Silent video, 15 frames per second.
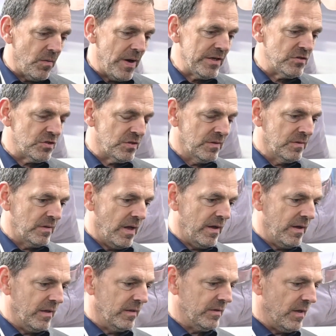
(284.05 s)
question.
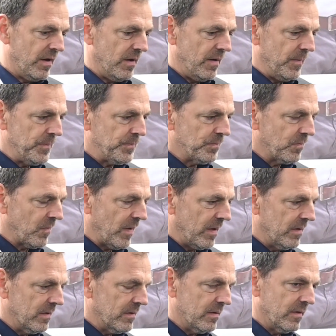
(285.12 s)

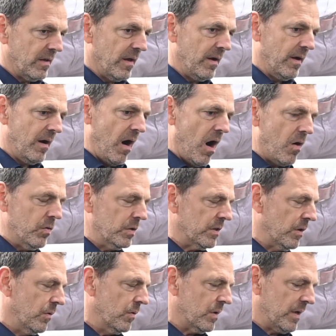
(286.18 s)
The
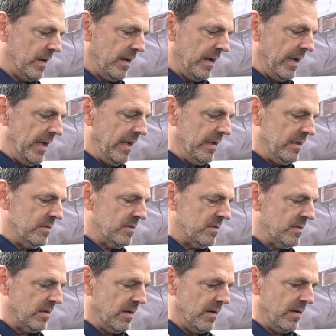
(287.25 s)
outlook
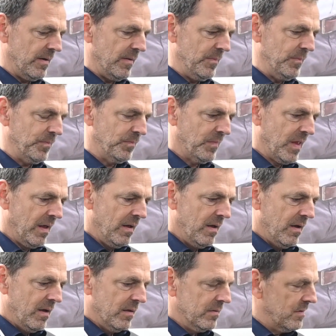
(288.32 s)
is,
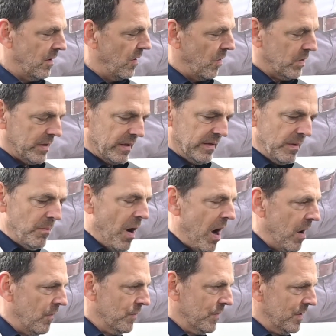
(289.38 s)
or the
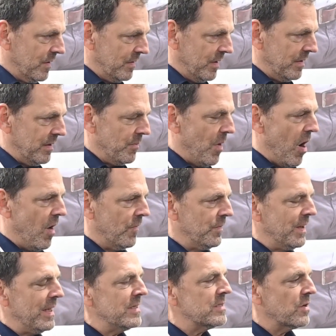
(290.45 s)

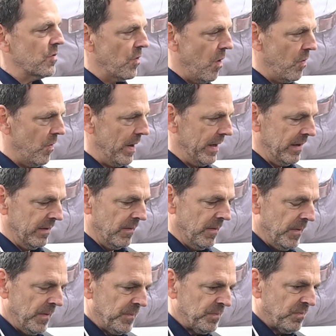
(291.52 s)
demand is growing.
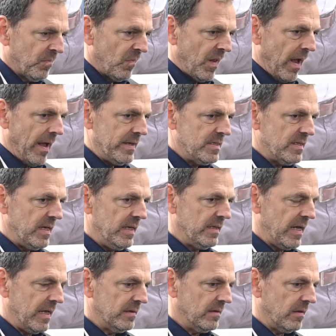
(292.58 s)
I see
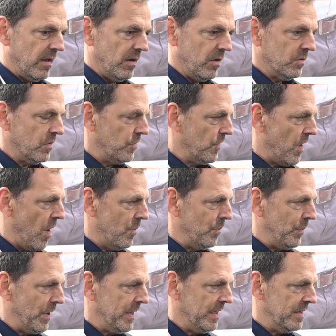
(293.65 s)
that a lot of
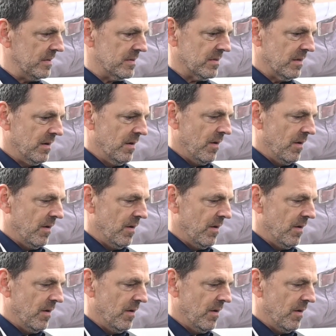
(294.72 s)
companies